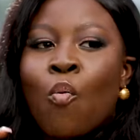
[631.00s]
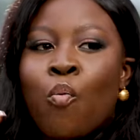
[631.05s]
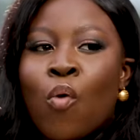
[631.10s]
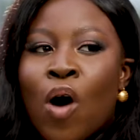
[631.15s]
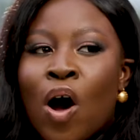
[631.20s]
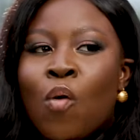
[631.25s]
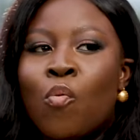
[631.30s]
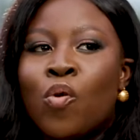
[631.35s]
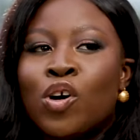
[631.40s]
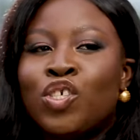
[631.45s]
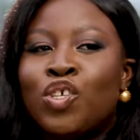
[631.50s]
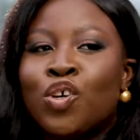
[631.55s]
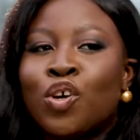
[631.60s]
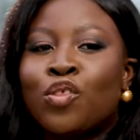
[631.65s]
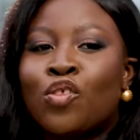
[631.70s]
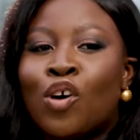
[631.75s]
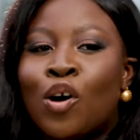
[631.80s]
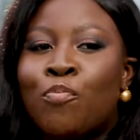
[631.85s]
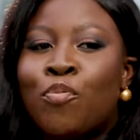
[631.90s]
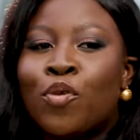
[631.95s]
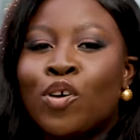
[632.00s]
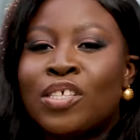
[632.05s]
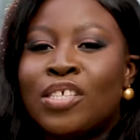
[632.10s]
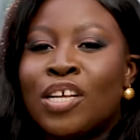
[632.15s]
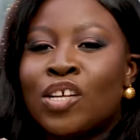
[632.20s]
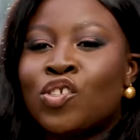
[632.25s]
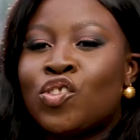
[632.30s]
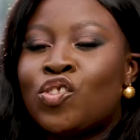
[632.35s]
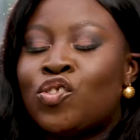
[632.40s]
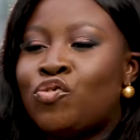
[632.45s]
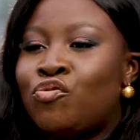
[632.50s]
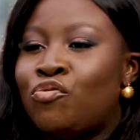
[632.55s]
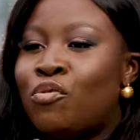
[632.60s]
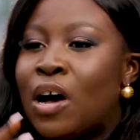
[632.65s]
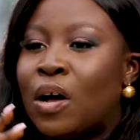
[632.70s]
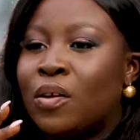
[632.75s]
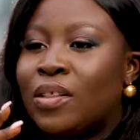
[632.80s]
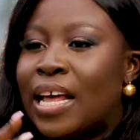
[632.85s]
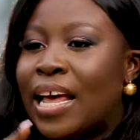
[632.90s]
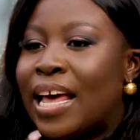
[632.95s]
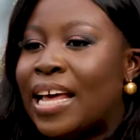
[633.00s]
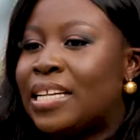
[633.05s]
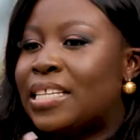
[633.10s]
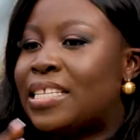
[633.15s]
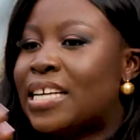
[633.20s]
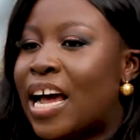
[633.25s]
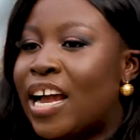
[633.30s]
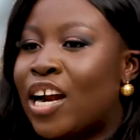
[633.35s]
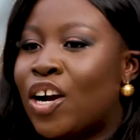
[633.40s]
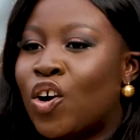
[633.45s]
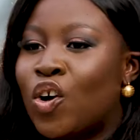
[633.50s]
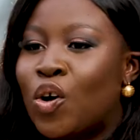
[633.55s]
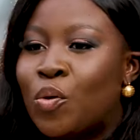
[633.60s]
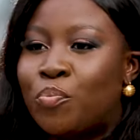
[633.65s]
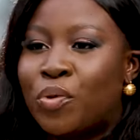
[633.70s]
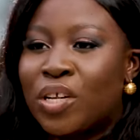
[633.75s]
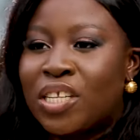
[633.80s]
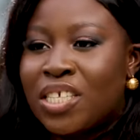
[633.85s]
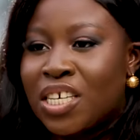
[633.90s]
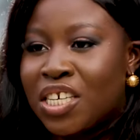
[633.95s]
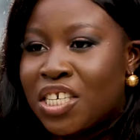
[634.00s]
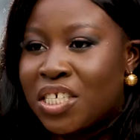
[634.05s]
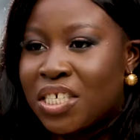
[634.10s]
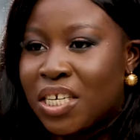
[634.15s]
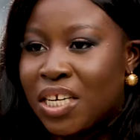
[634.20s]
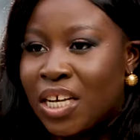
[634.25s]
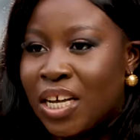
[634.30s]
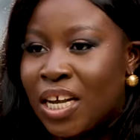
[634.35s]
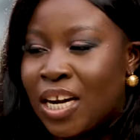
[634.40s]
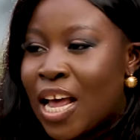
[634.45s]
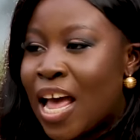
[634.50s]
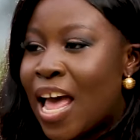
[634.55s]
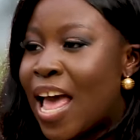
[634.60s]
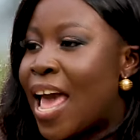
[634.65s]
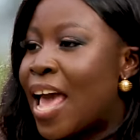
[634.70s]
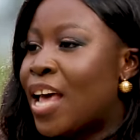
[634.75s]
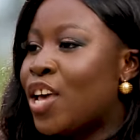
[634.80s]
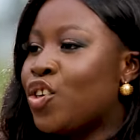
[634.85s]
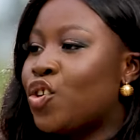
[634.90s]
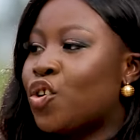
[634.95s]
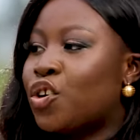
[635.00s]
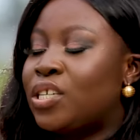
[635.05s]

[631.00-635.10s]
What was your thought process throughout the entire competition? Mm-hmm.